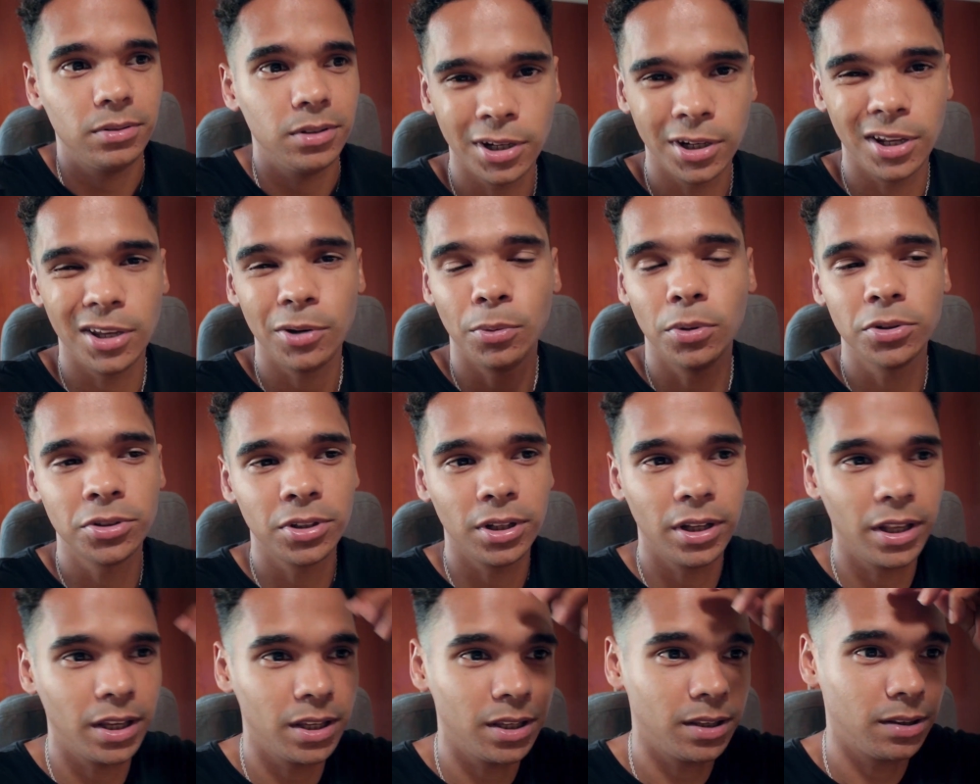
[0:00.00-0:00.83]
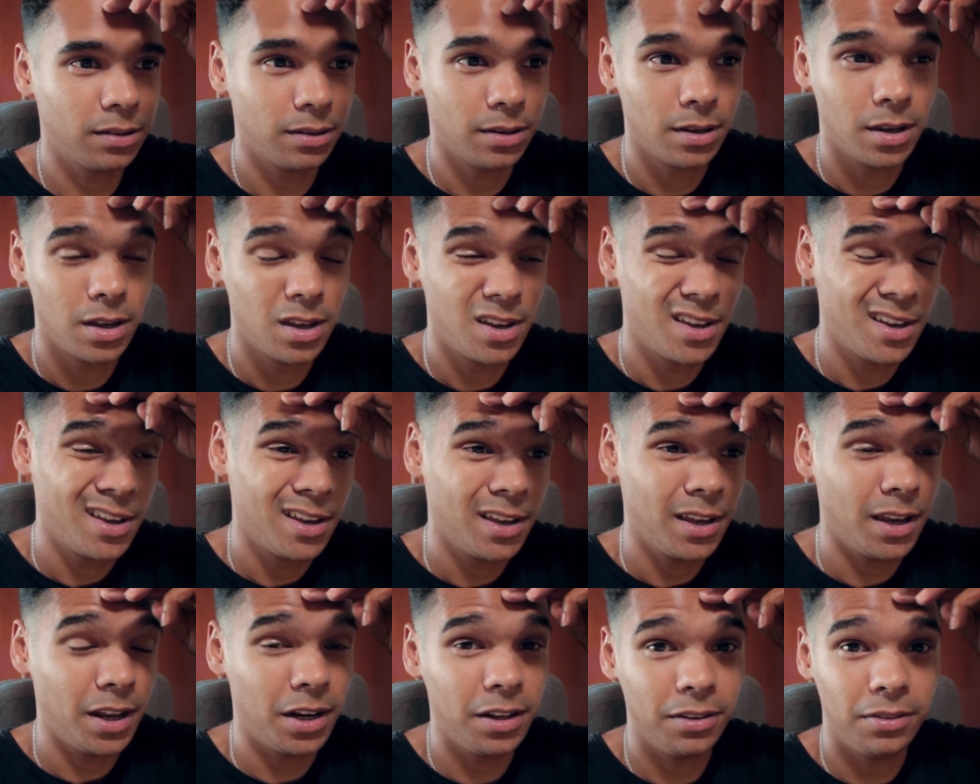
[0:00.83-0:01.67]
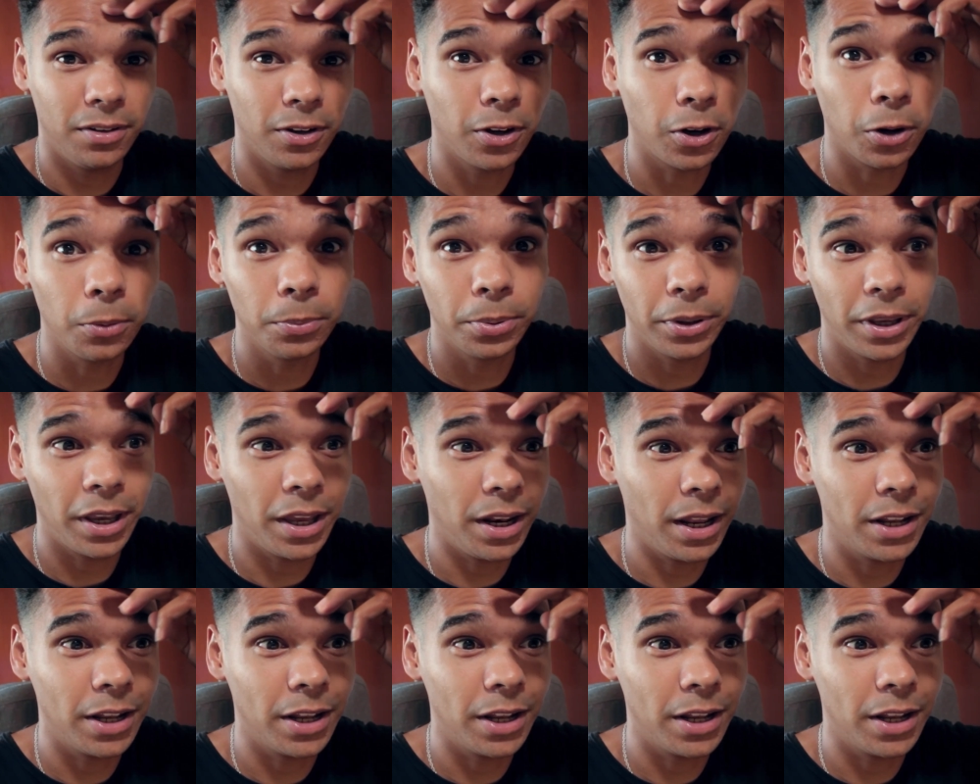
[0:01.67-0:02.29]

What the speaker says: You know, it wasn't like anything complicated.